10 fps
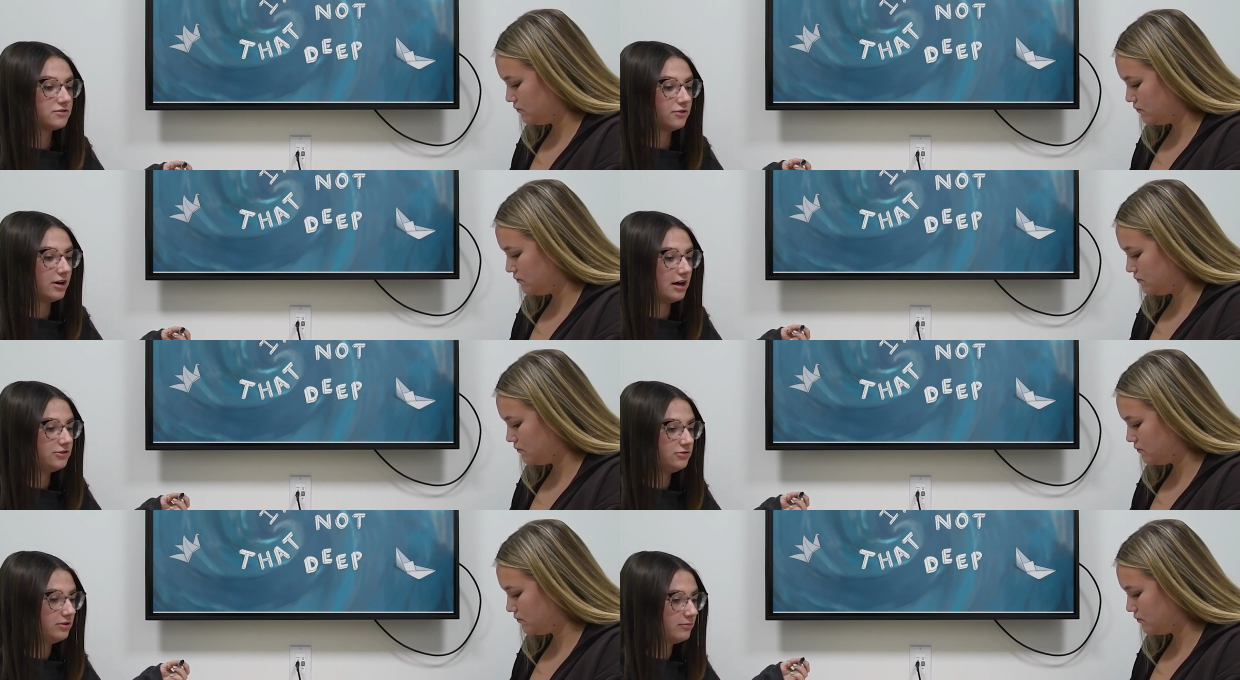Speaker 1: for not
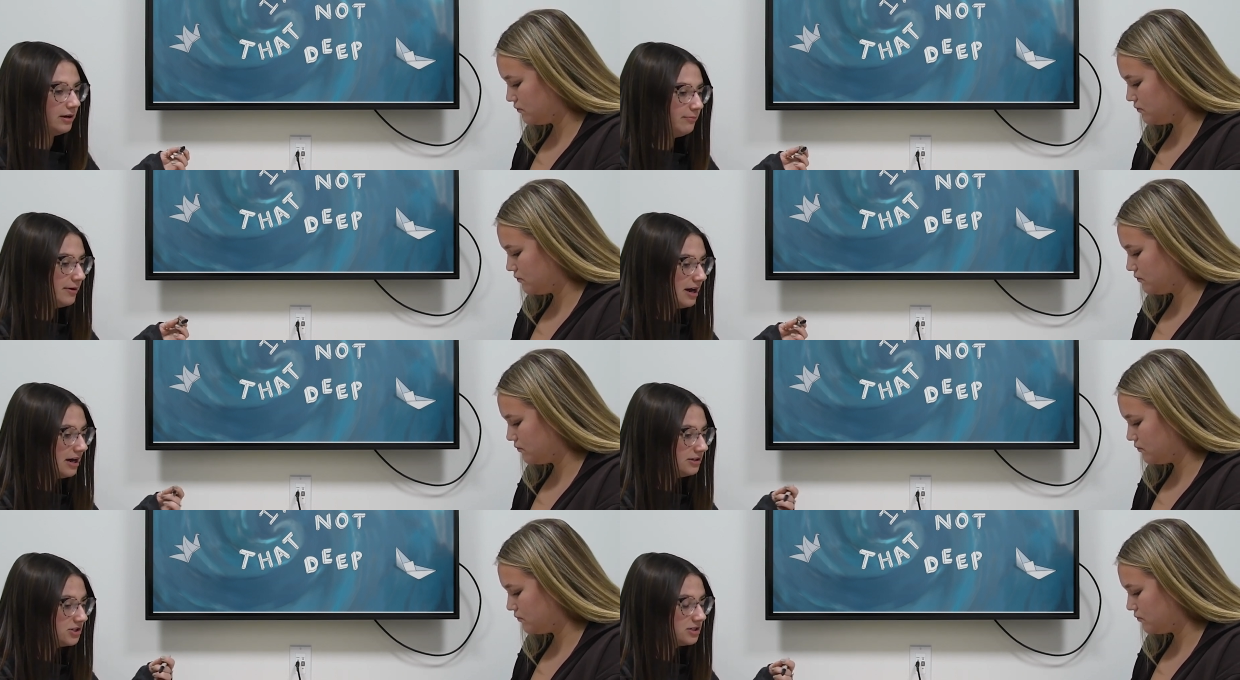doing my
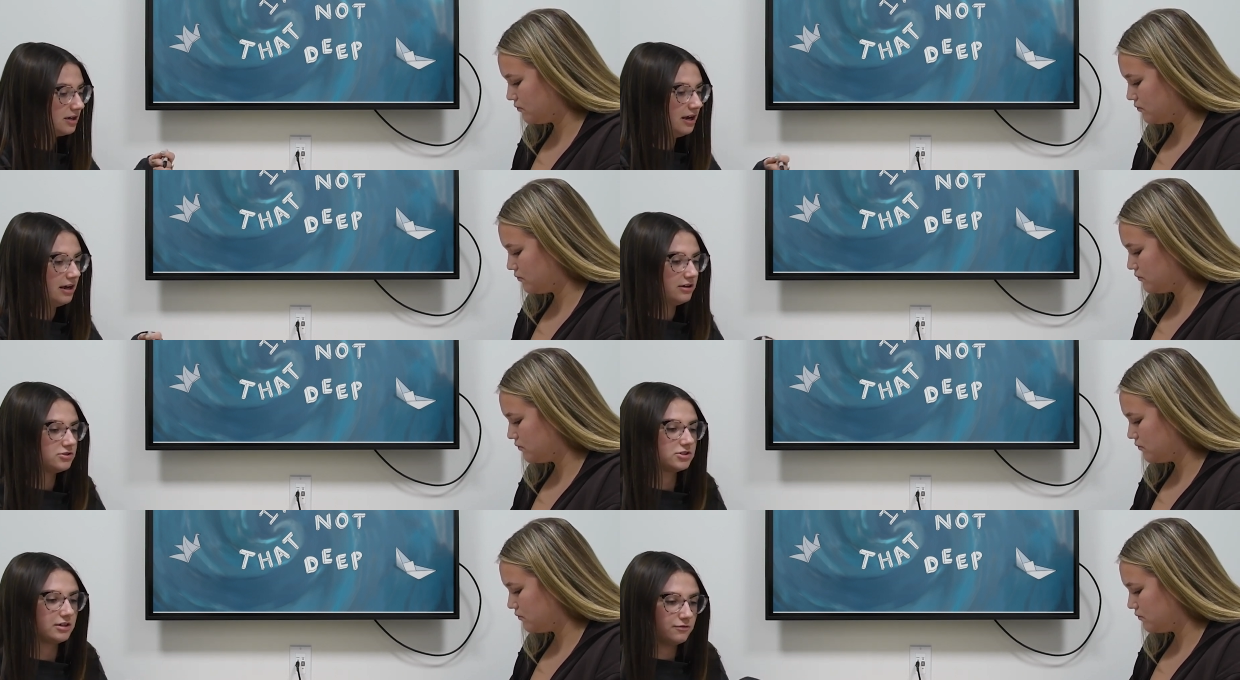best and just
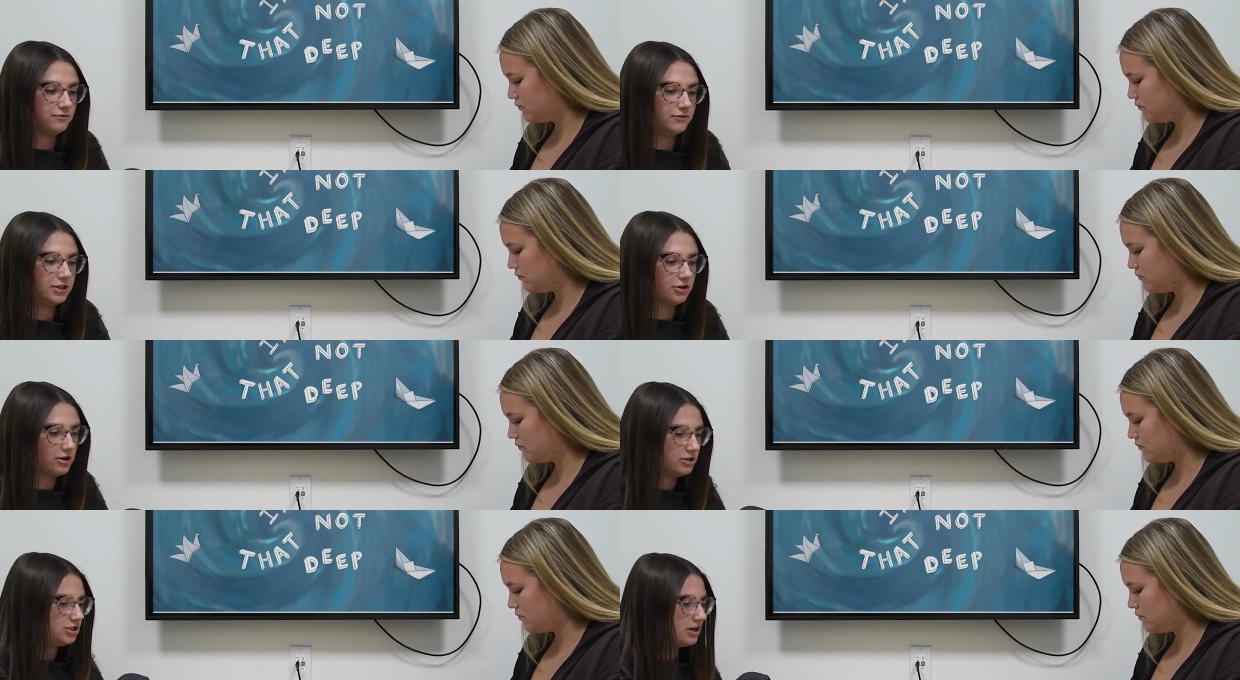like fear in
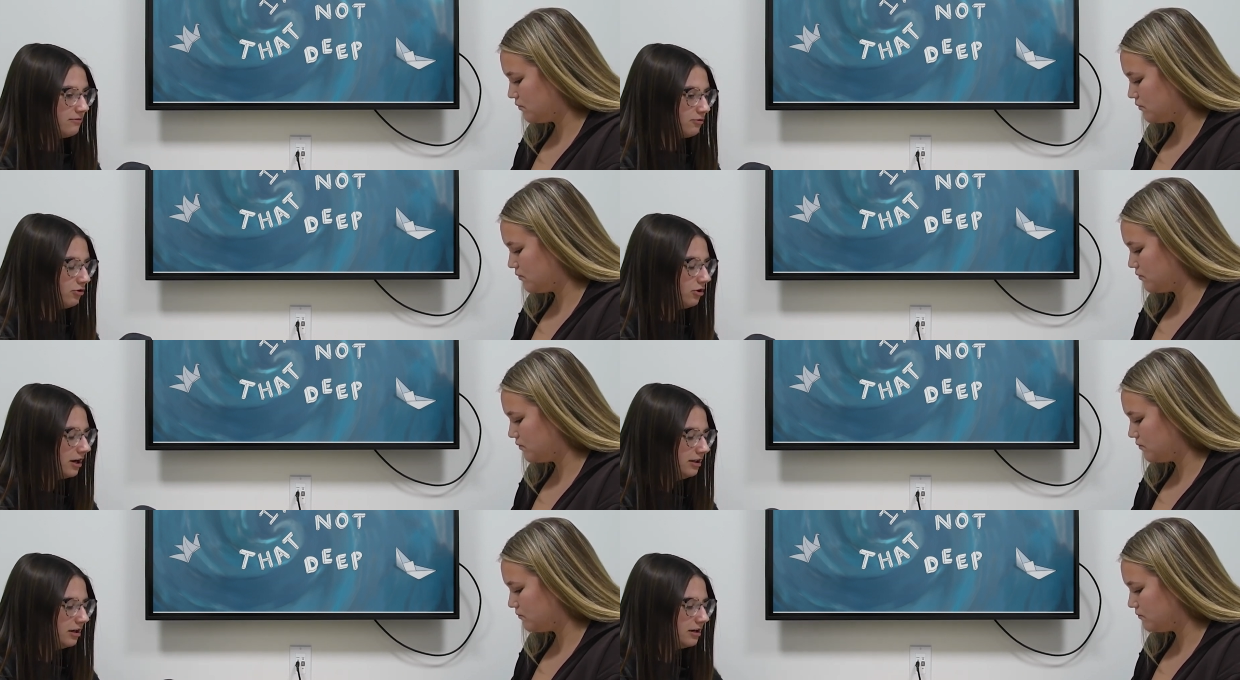general. I
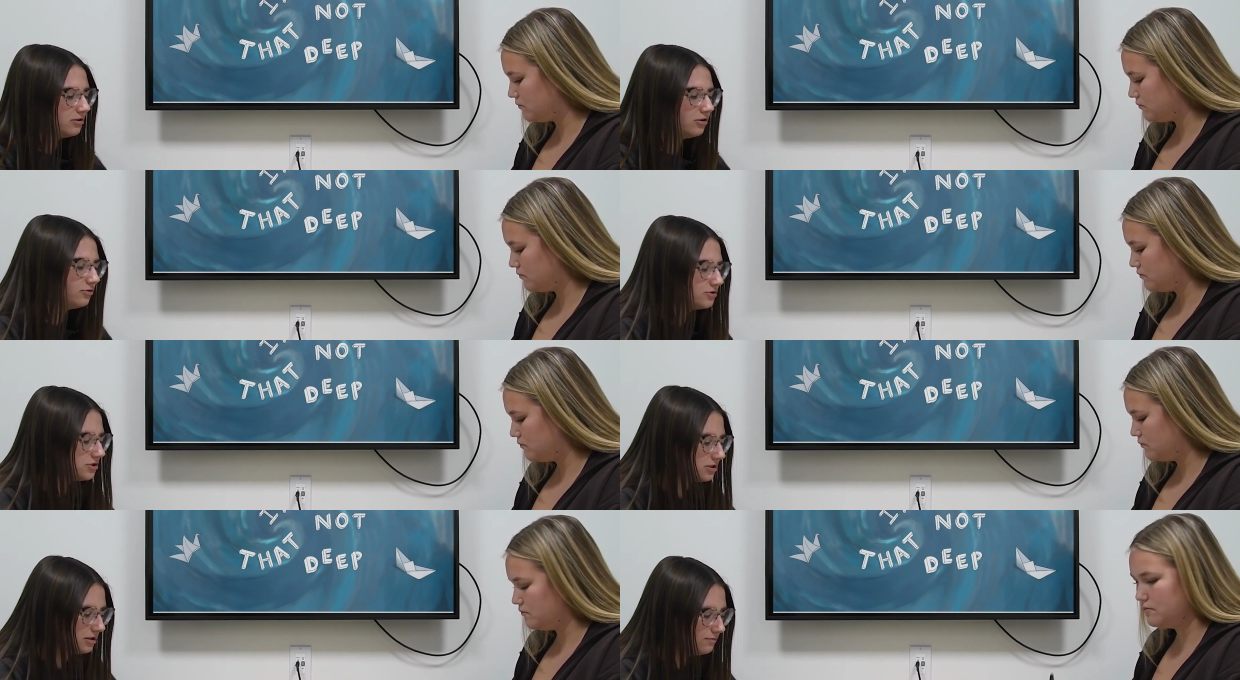like those. Just
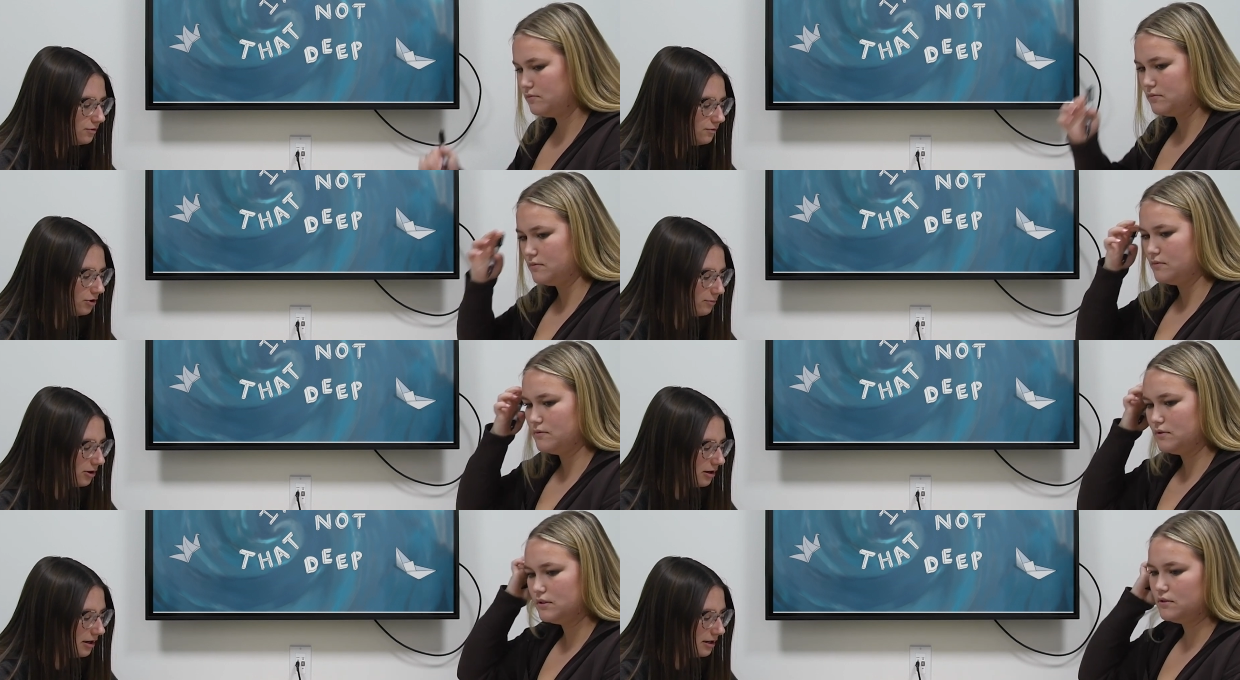leave the fear
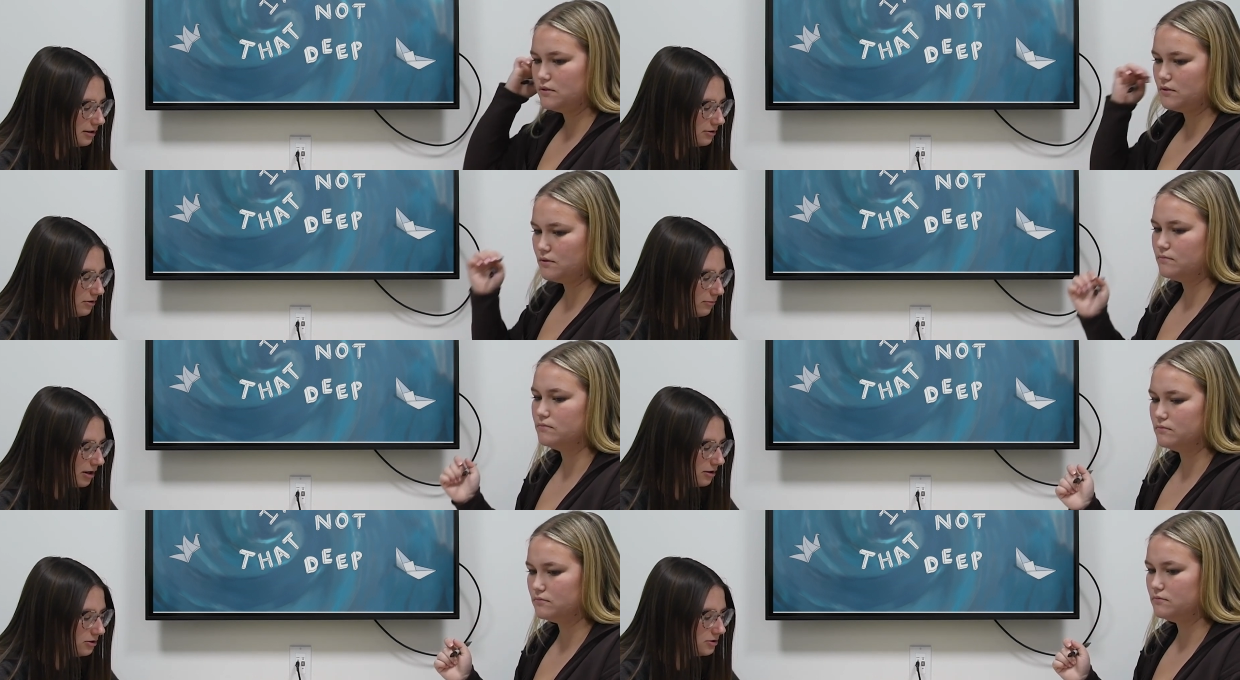behind. Nothing
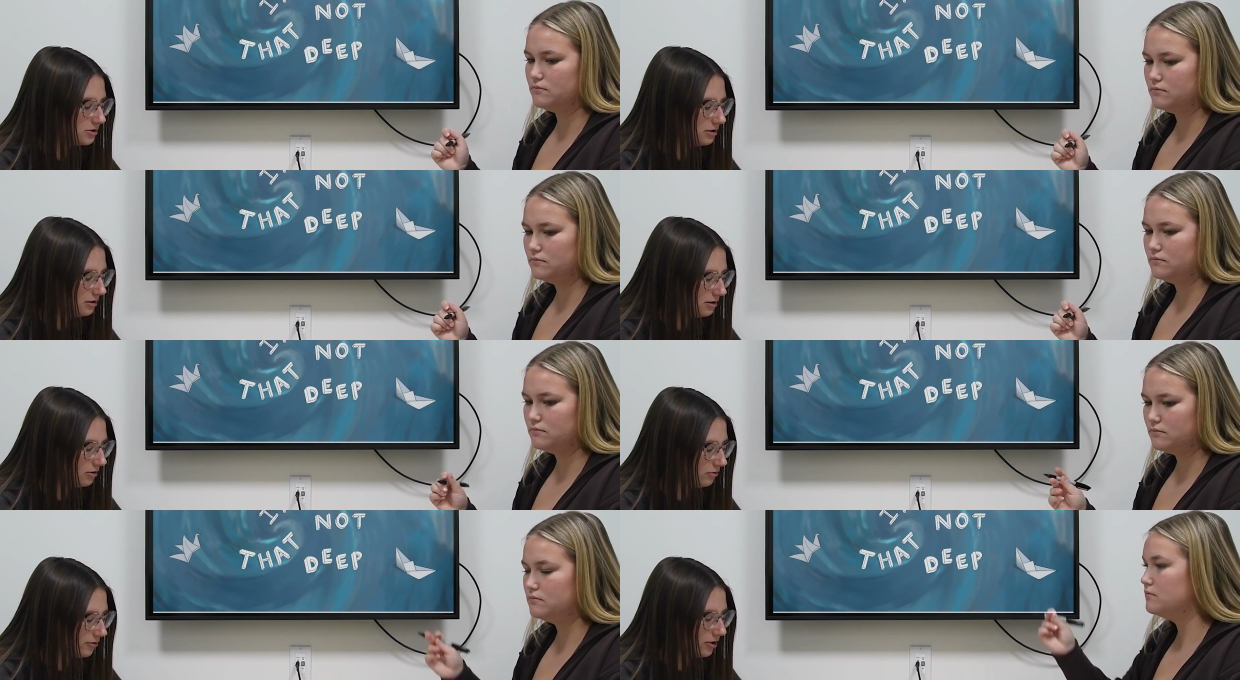matters. Like, get
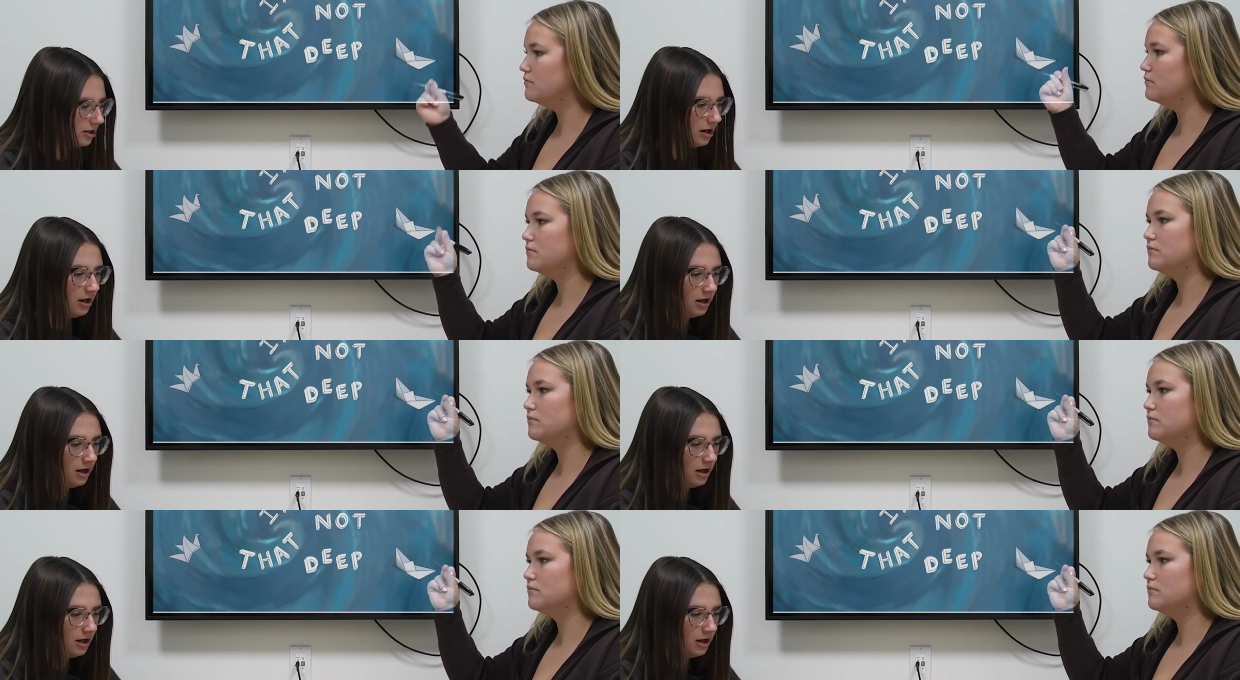over it.